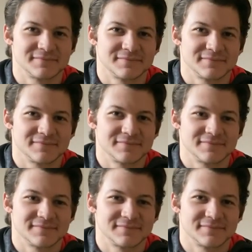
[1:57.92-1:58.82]

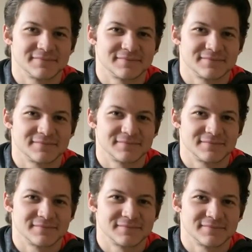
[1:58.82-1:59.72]

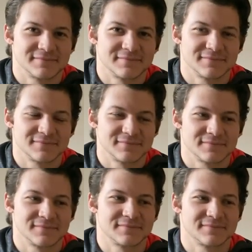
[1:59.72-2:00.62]

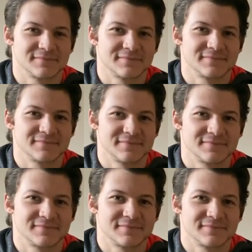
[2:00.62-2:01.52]

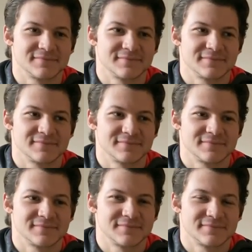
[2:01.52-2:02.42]

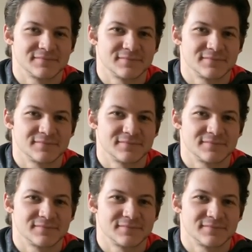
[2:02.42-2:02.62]
No words are spoken by the person on screen.